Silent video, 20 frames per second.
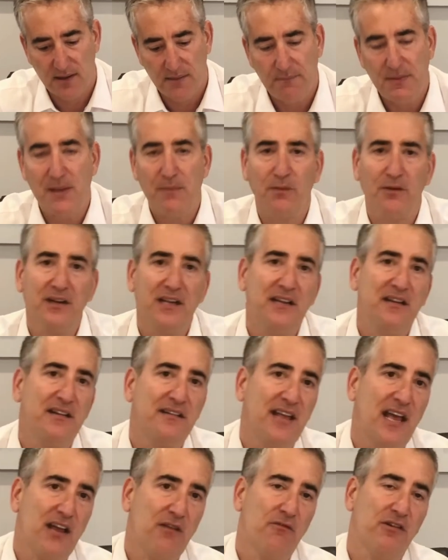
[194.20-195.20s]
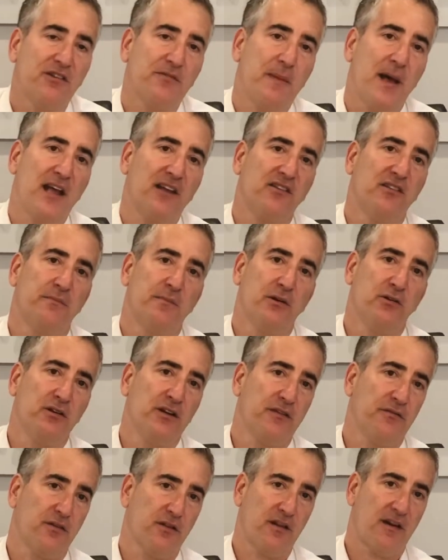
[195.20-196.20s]
People need to take
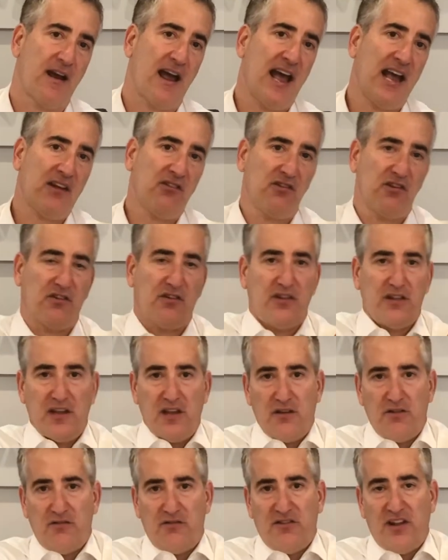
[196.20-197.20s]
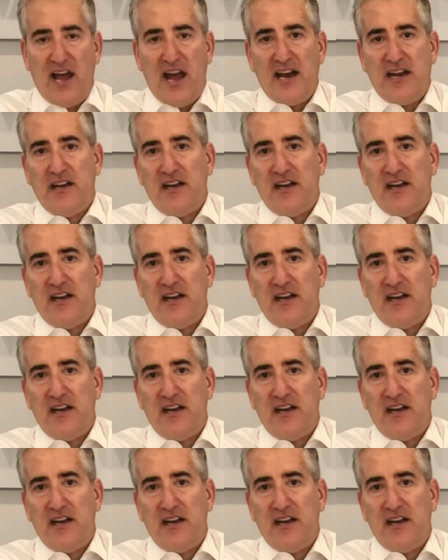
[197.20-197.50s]
responsibility for their actions on the other side.